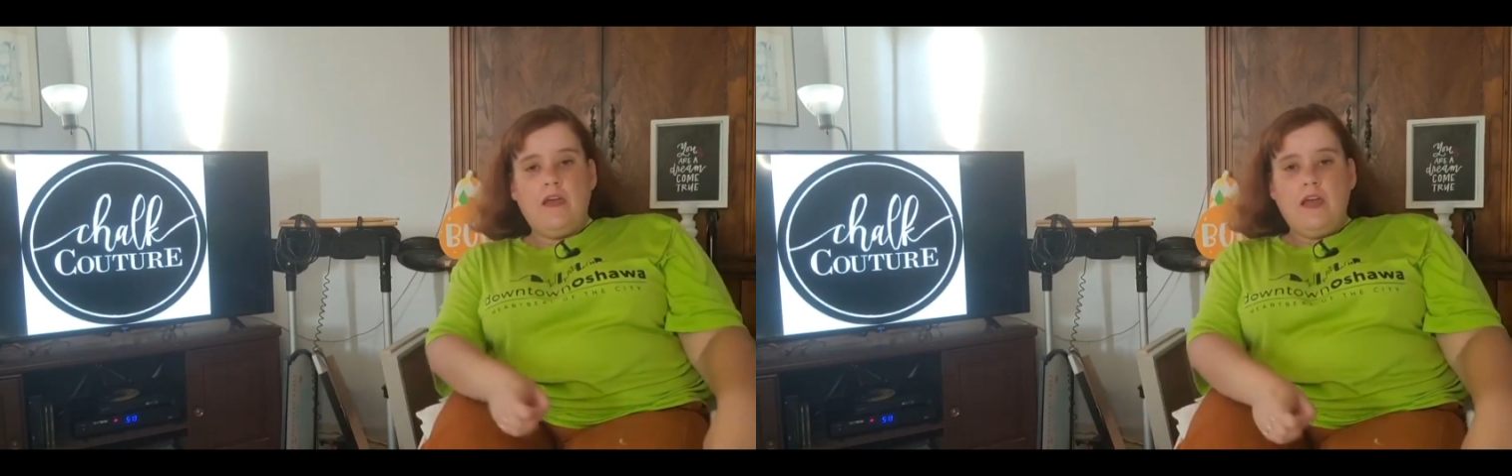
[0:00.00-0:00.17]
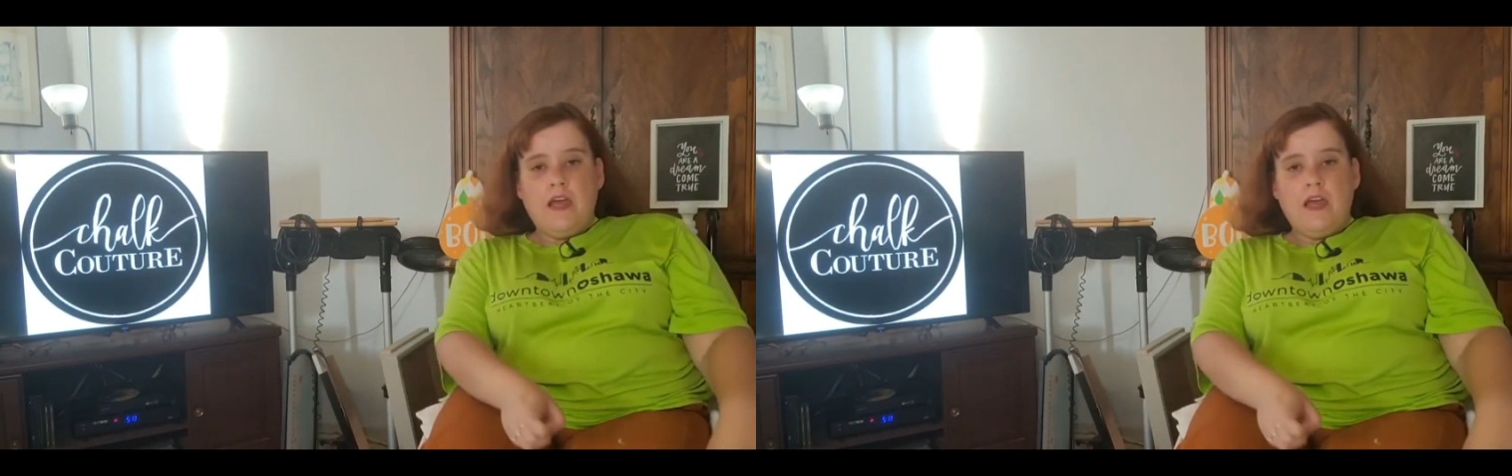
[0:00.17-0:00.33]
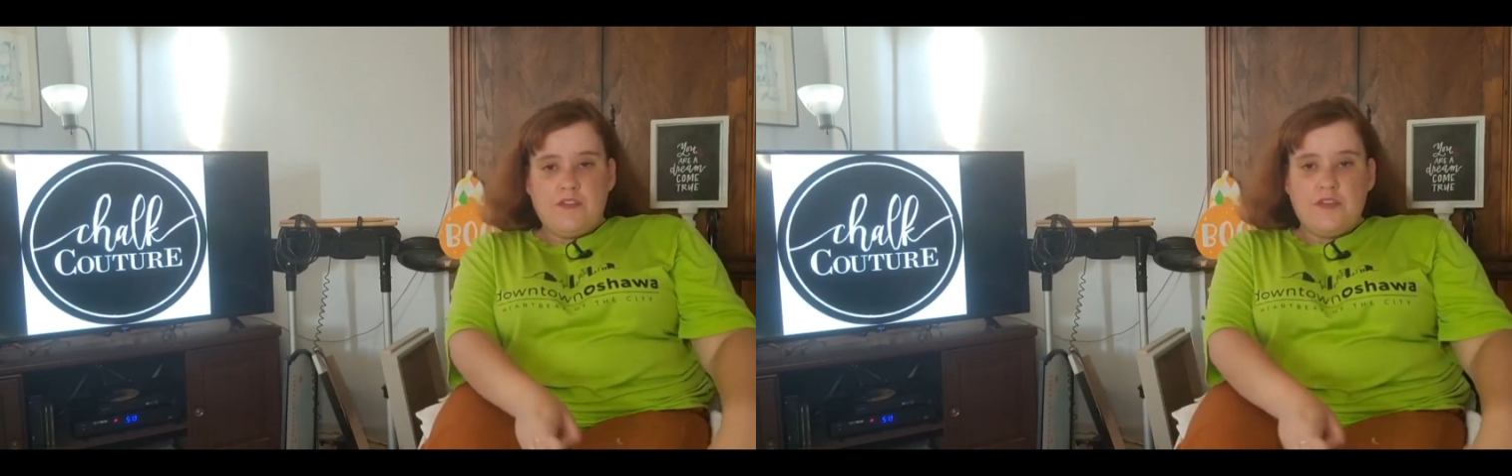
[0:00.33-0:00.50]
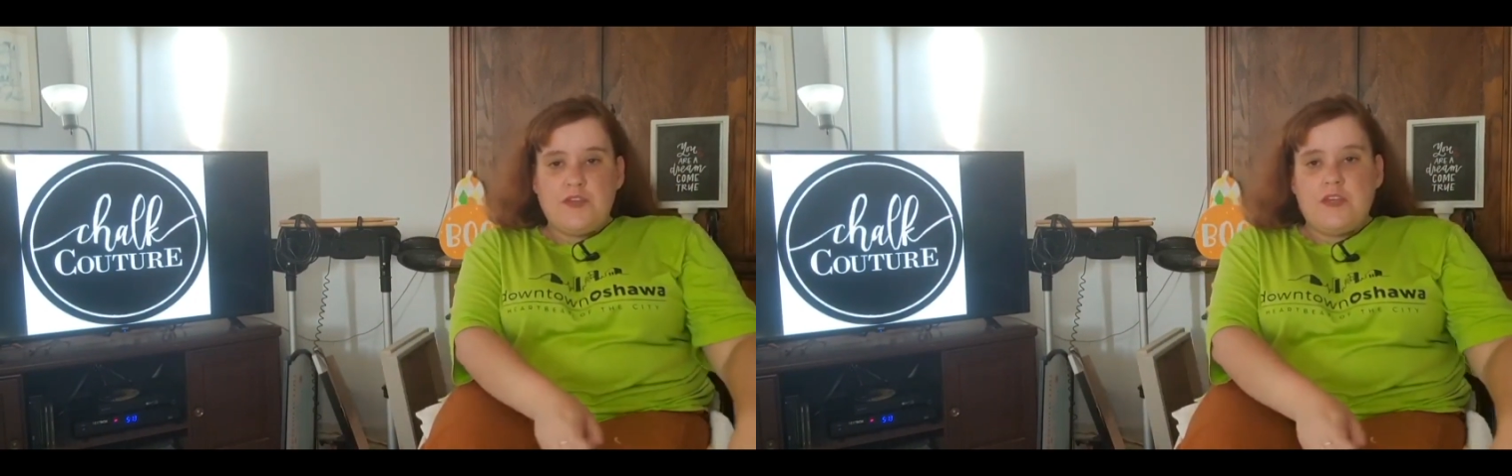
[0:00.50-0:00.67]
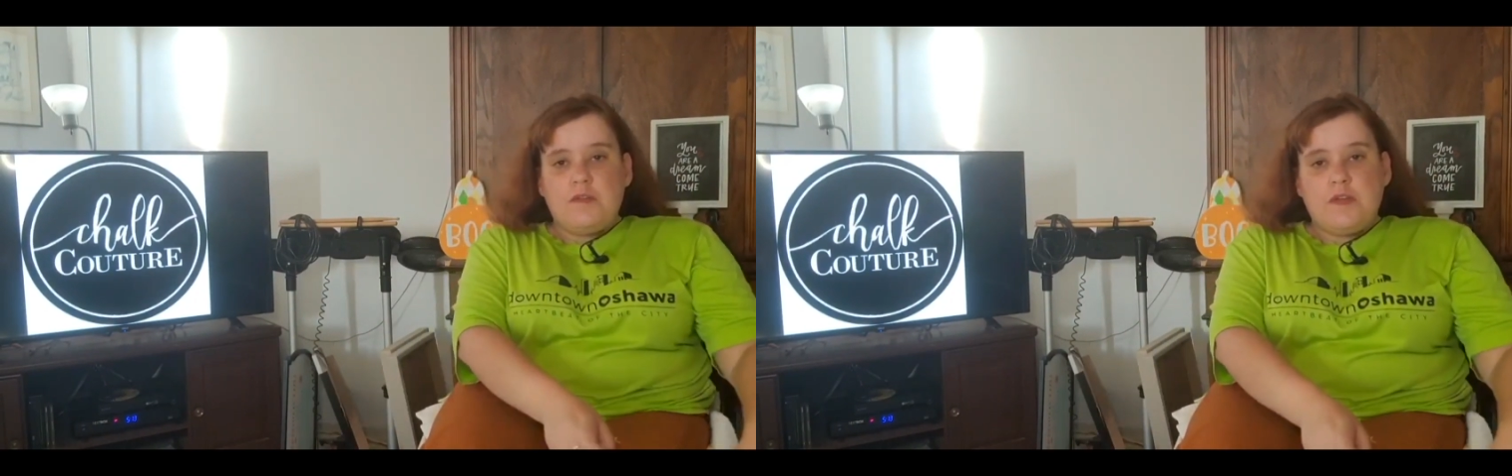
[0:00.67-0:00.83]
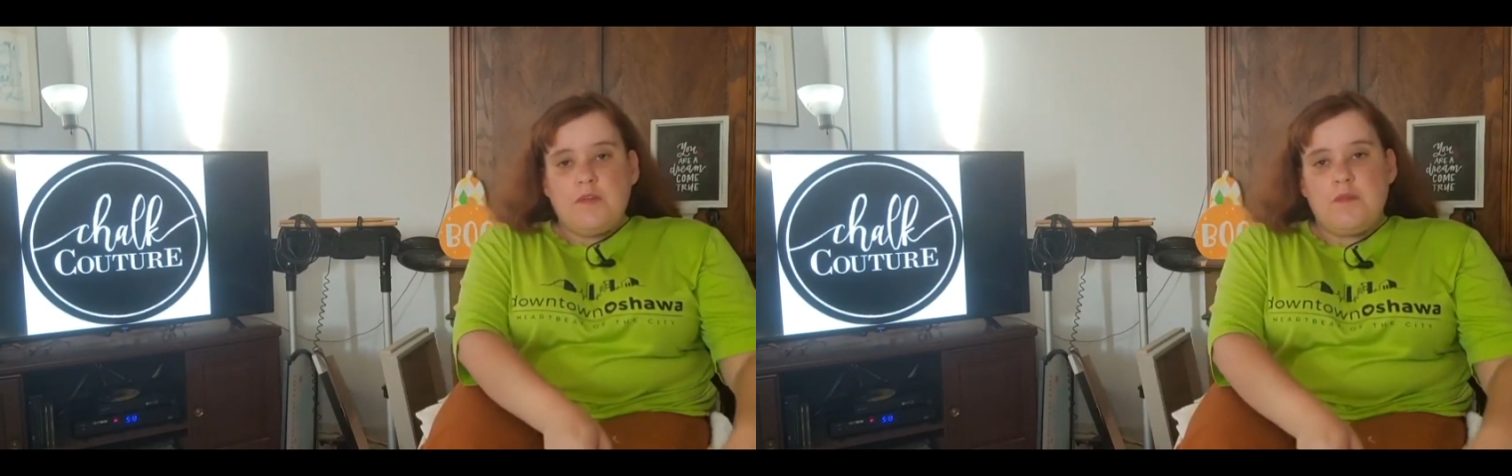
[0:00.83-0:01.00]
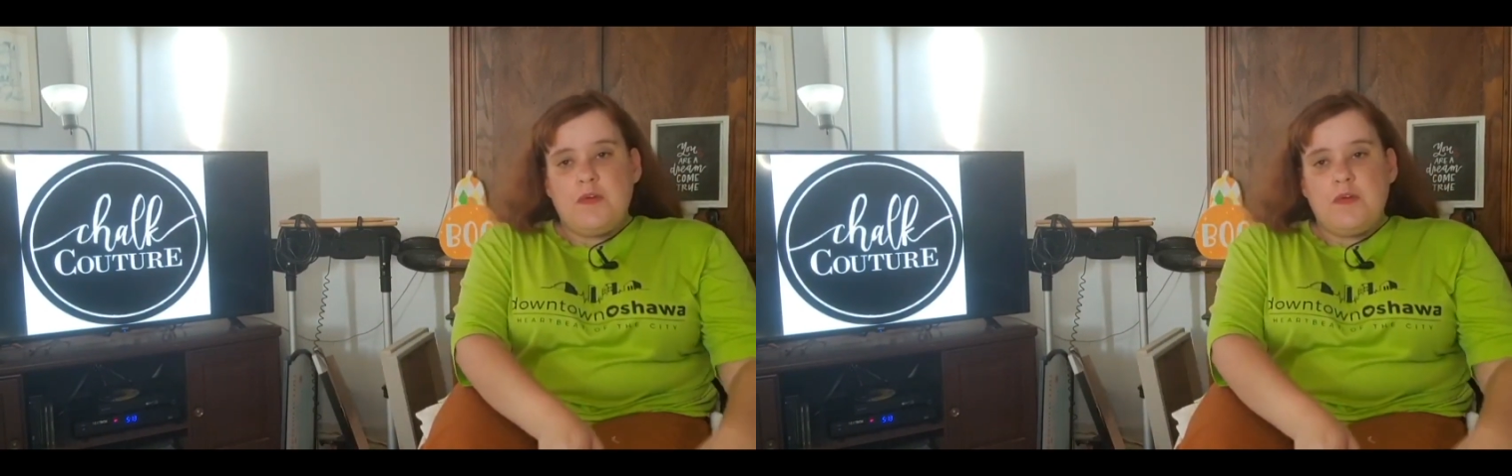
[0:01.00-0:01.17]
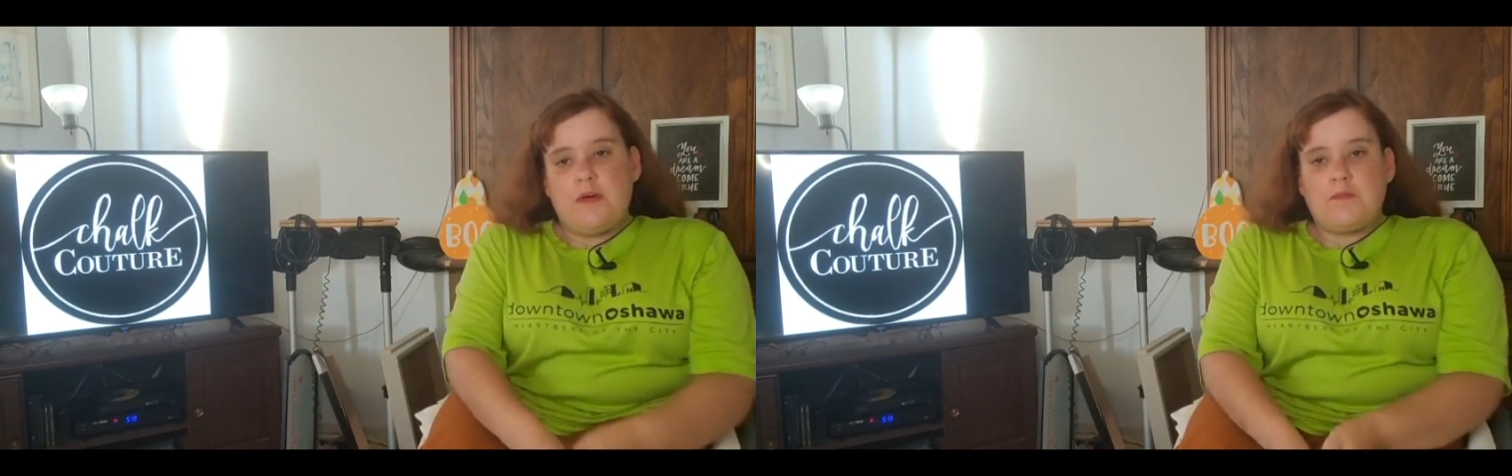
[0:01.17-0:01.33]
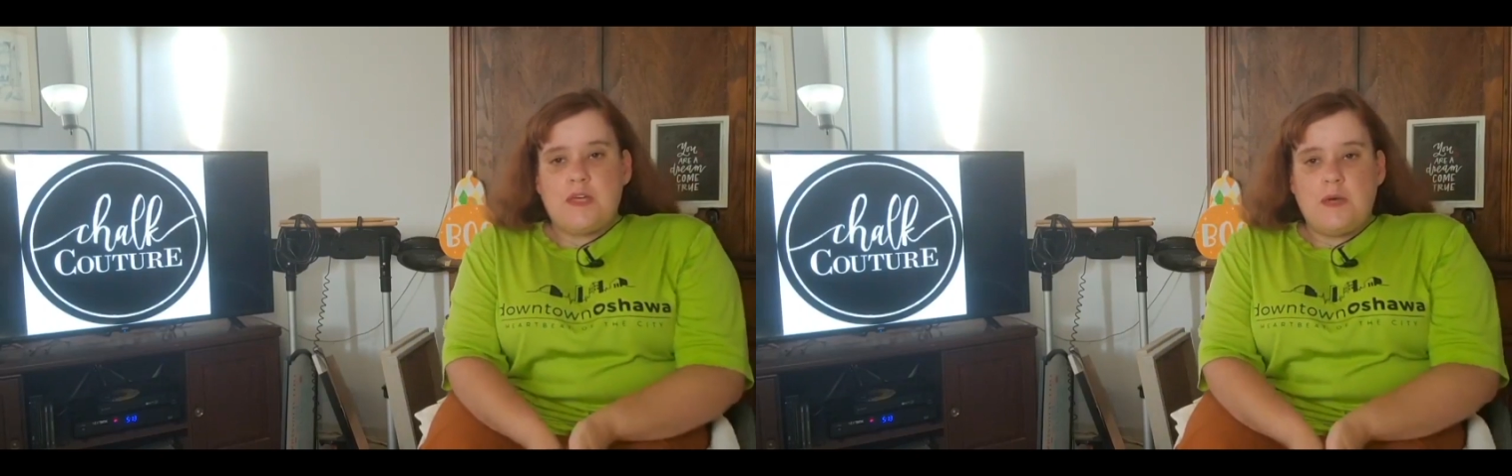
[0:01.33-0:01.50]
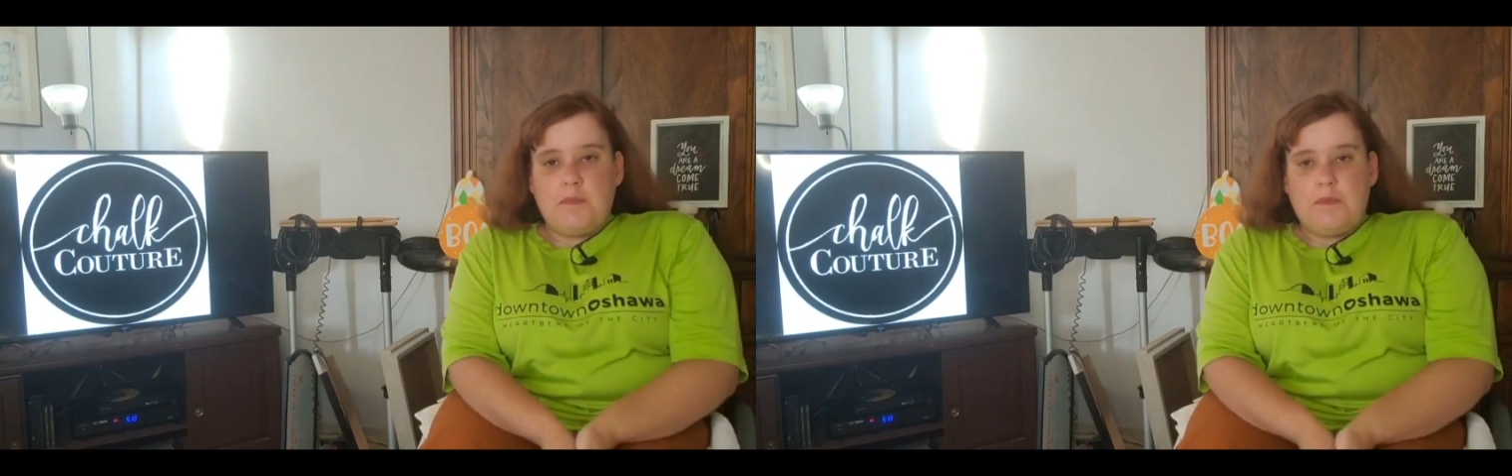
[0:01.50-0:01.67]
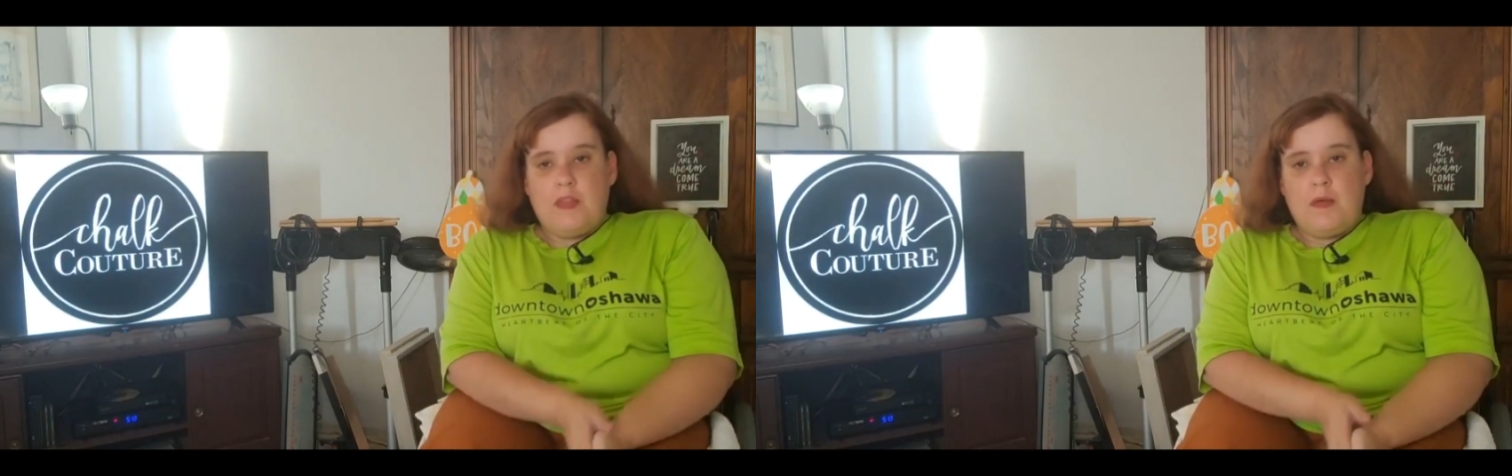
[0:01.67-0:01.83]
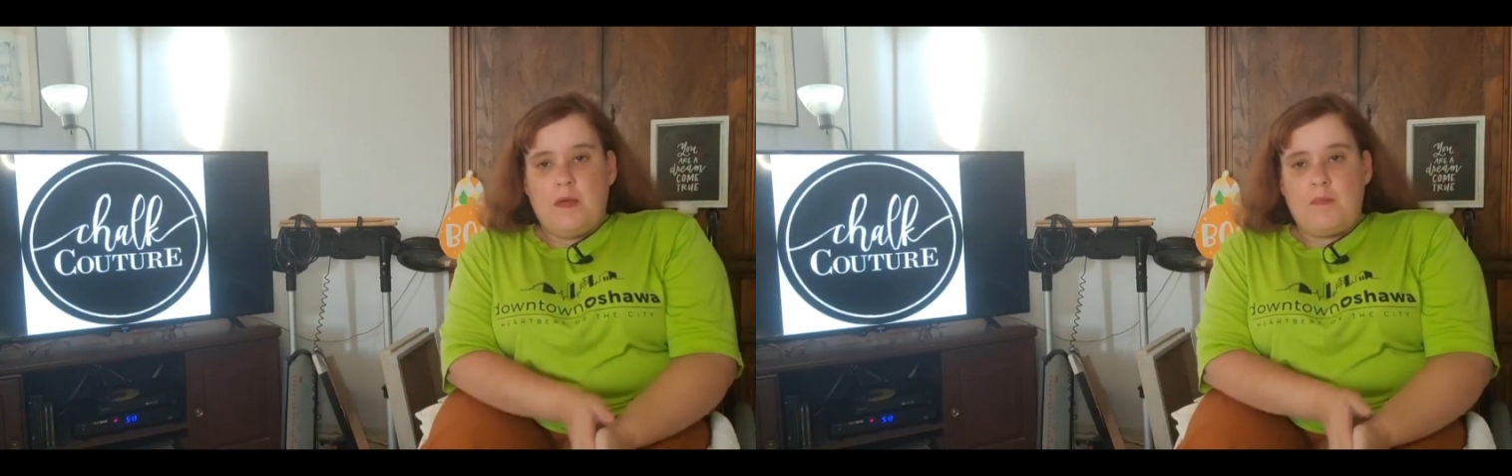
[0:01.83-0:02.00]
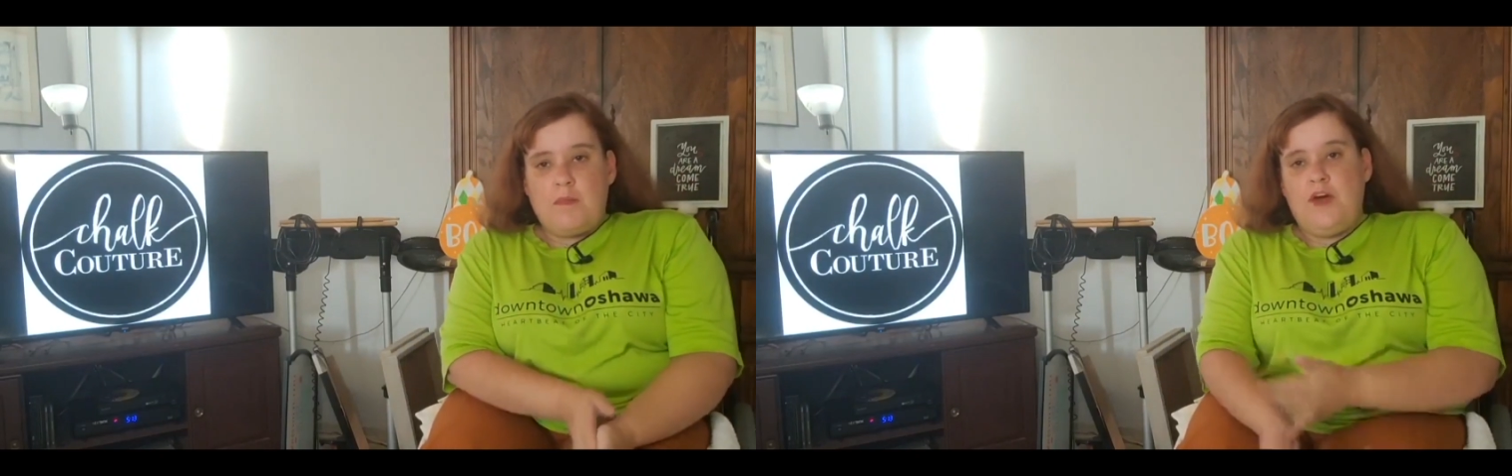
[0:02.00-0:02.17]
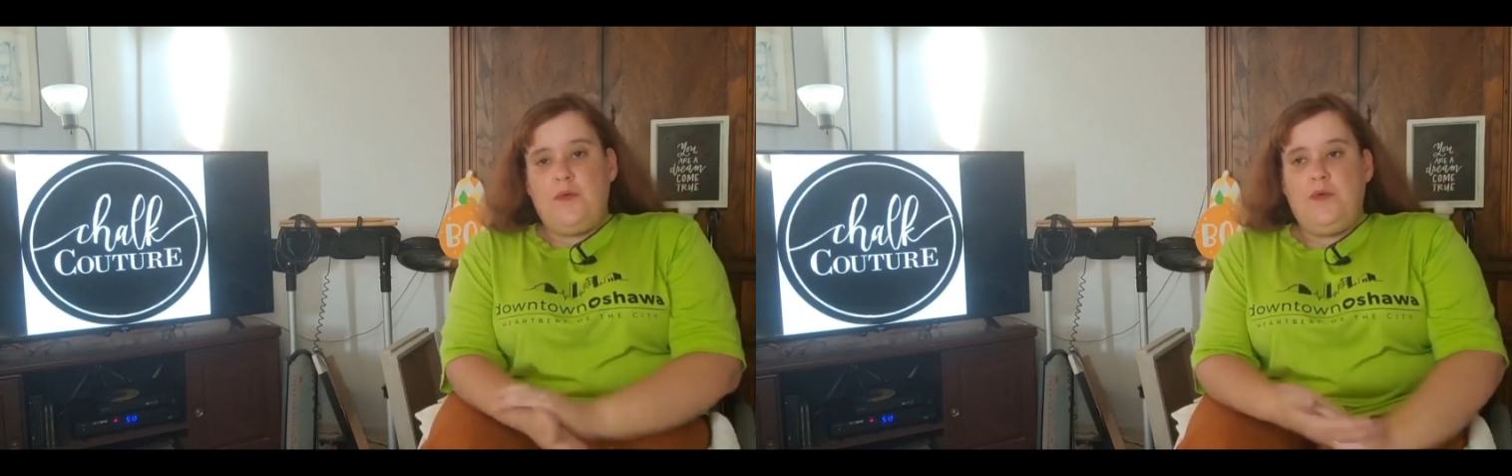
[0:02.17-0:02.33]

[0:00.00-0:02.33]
If you did, give me a thumbs up, let me know,